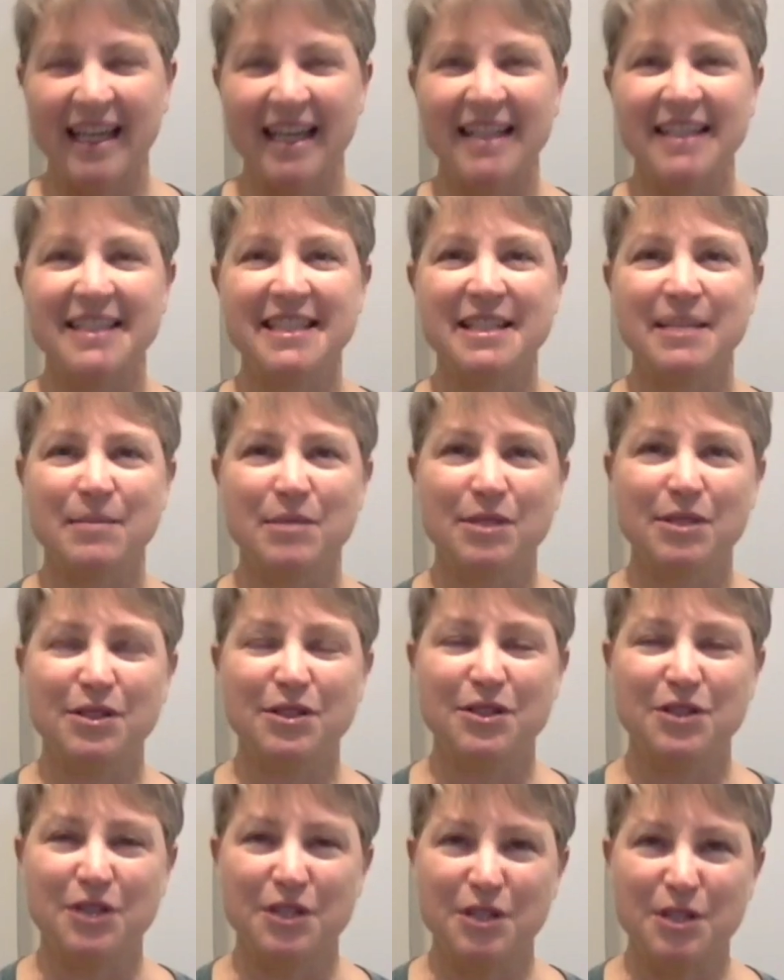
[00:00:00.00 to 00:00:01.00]
It's similar
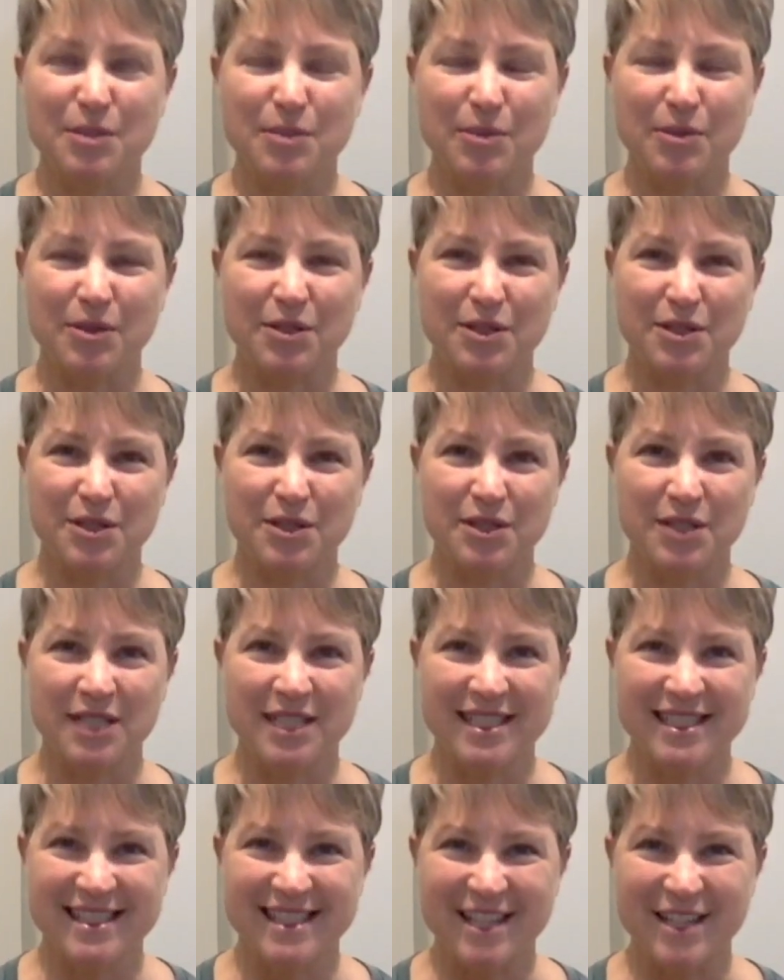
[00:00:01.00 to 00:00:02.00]
to the sports
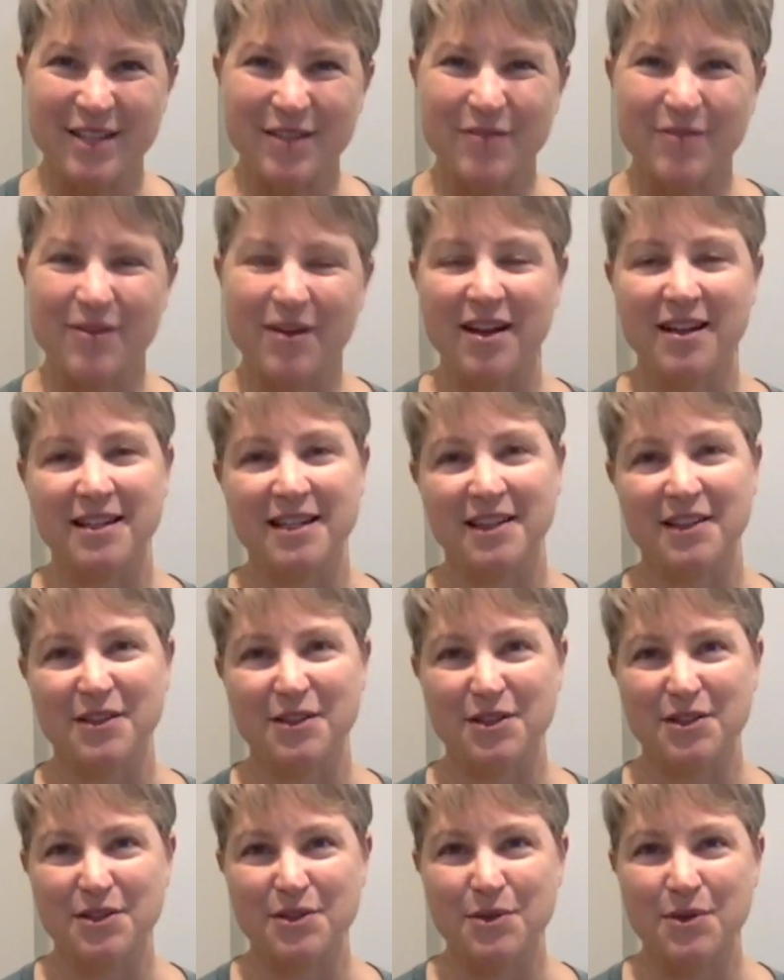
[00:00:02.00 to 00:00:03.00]
drinks that you find at the
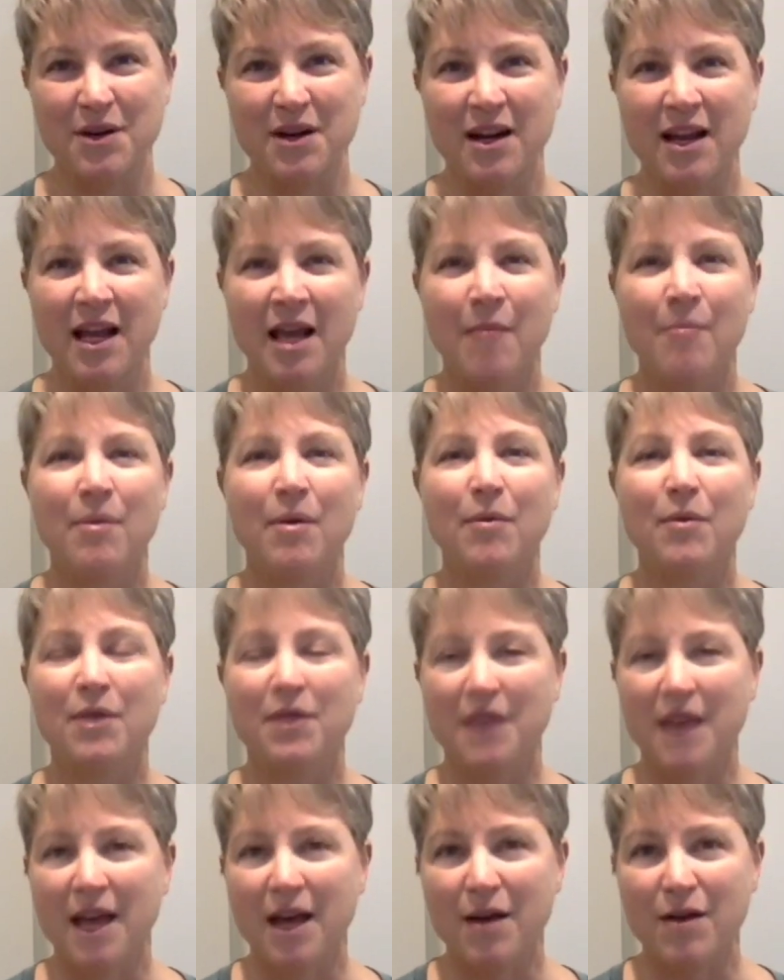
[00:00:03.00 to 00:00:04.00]
store, but
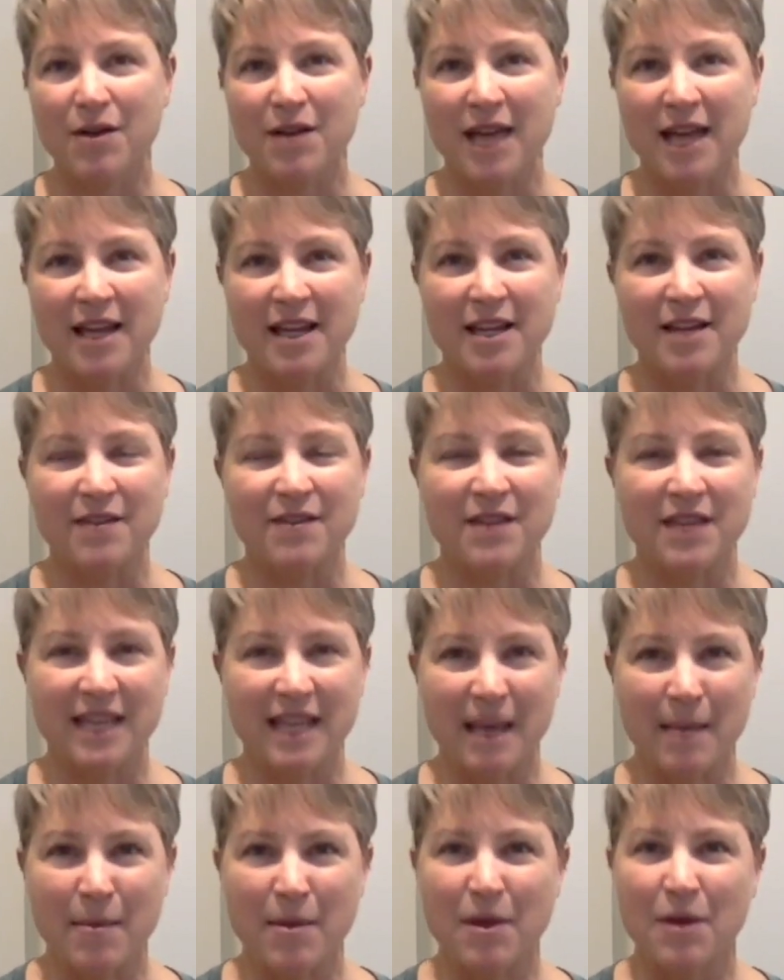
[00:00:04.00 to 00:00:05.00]
without any of the
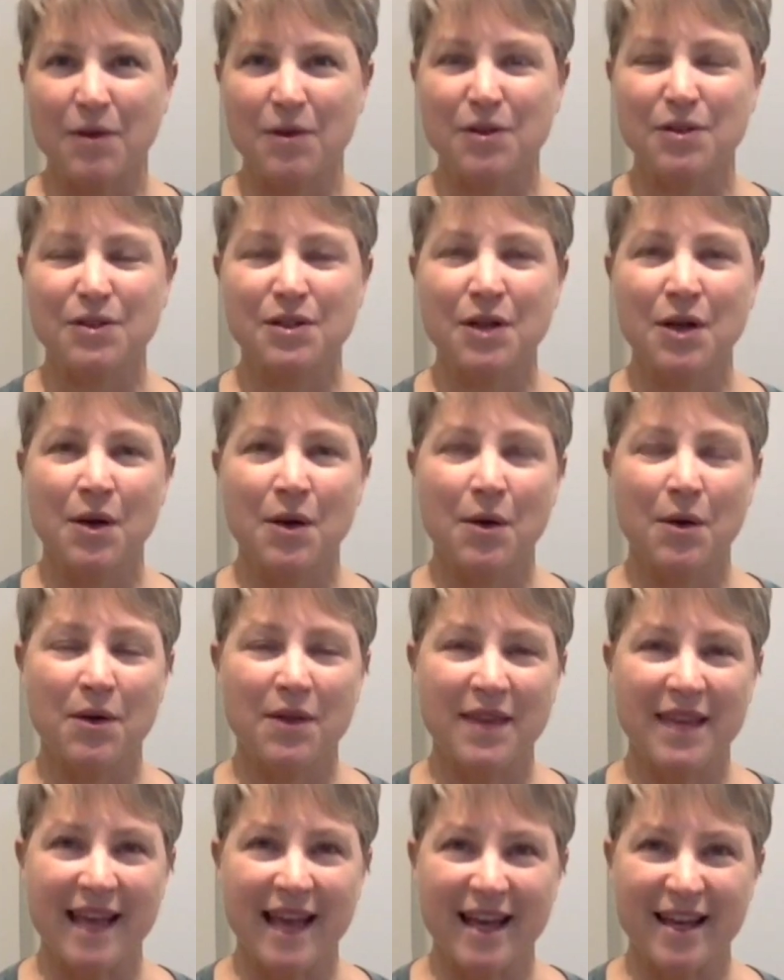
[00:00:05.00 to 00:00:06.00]
chemicals or
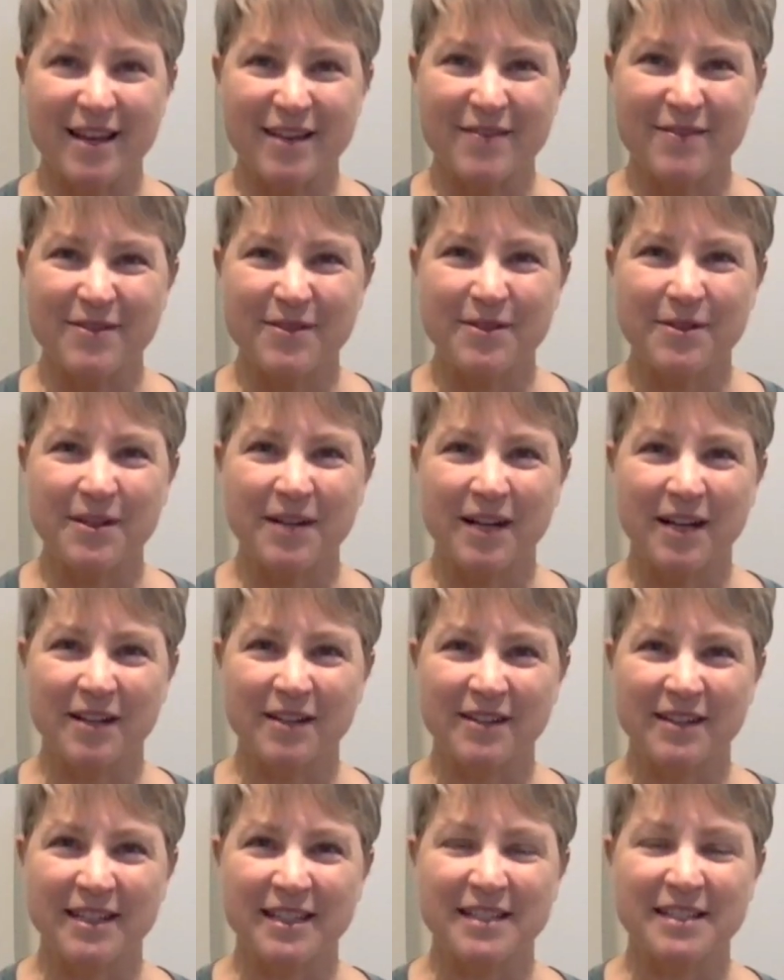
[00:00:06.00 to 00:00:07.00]
the added food
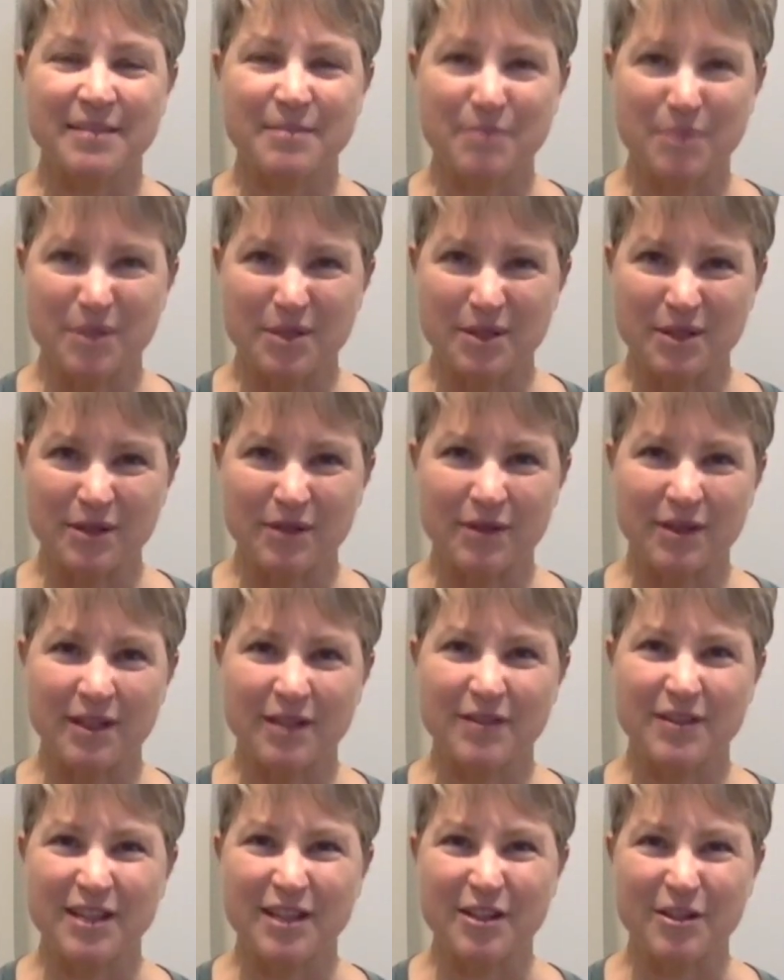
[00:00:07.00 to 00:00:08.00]
colorings and
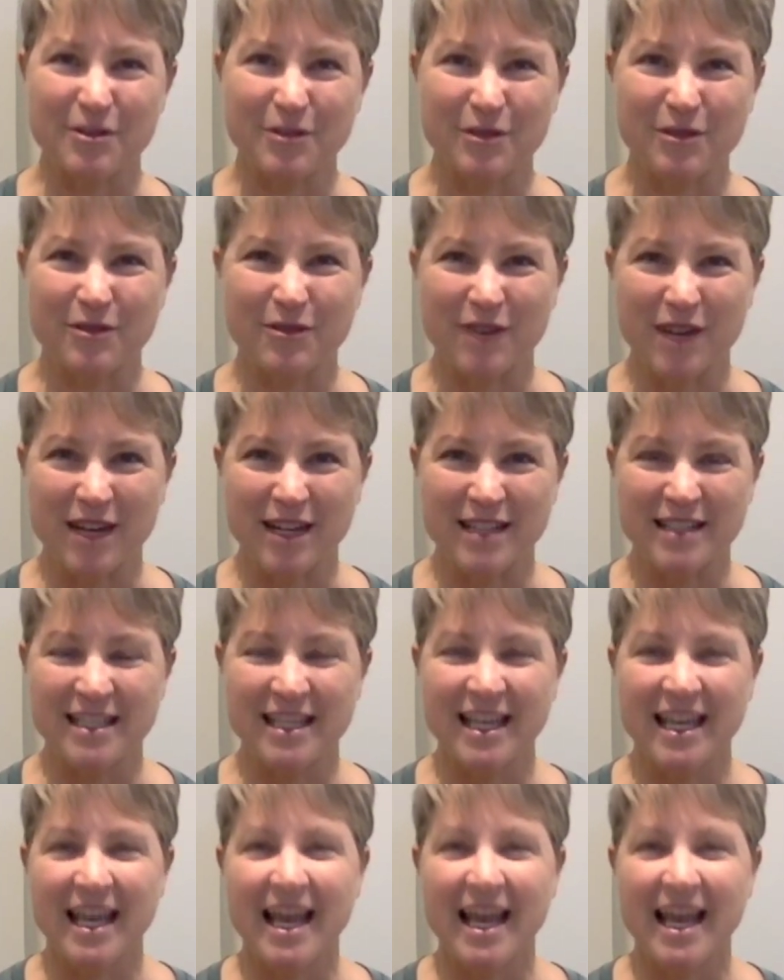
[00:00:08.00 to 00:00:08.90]
preservatives that you would find,